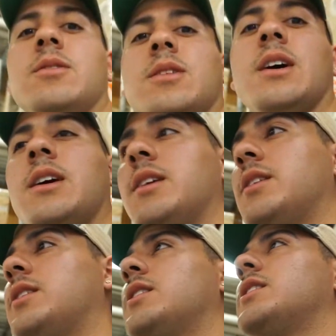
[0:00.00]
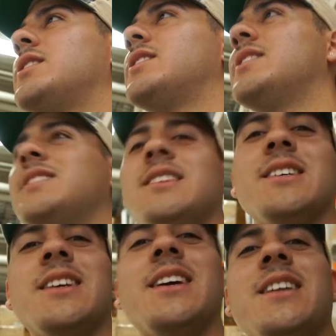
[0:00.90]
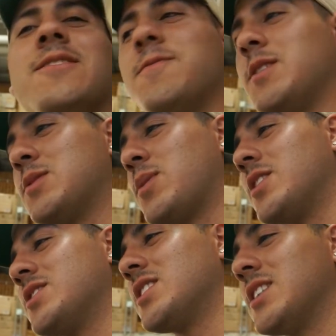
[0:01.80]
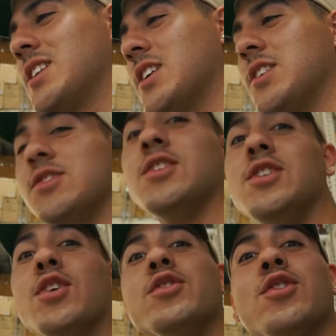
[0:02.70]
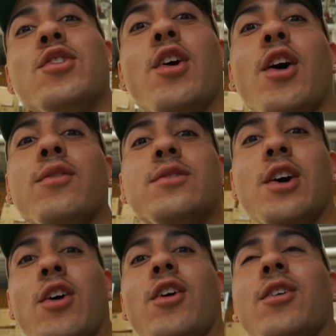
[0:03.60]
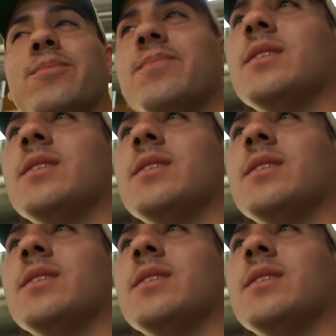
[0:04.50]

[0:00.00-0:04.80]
you that he didn't finish polishing it because he doesn't have time.